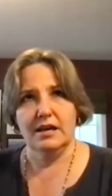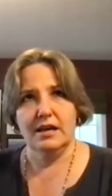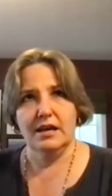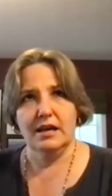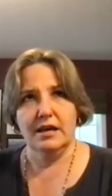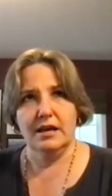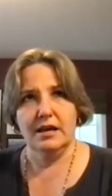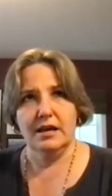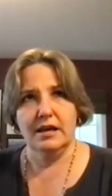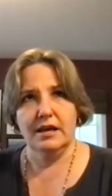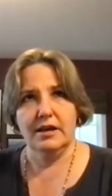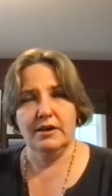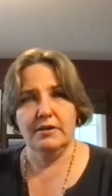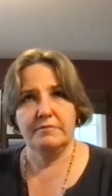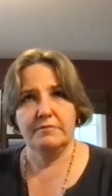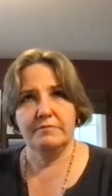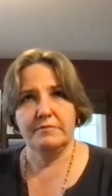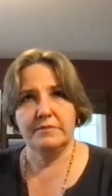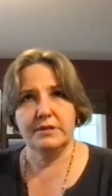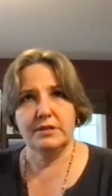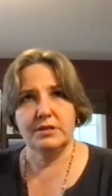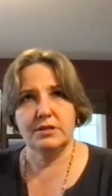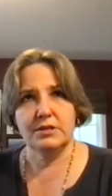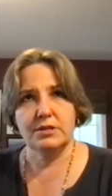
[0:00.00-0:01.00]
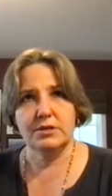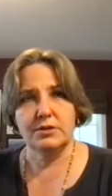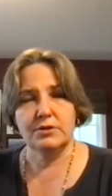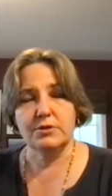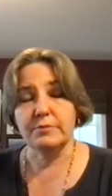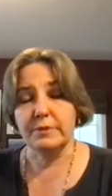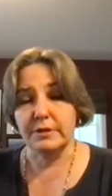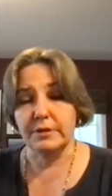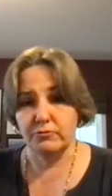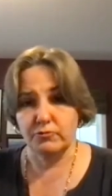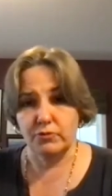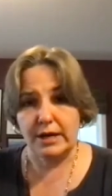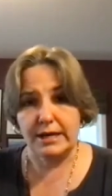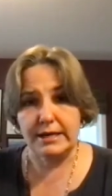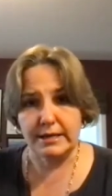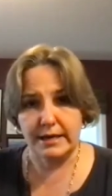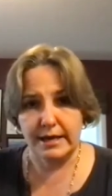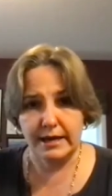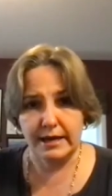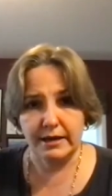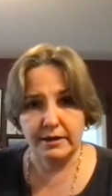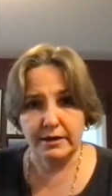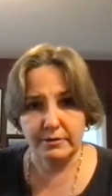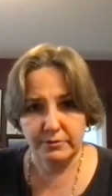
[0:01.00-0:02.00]
You mean right
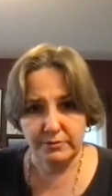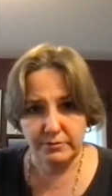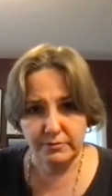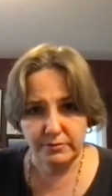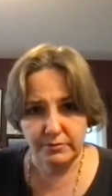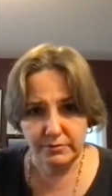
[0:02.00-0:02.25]
now,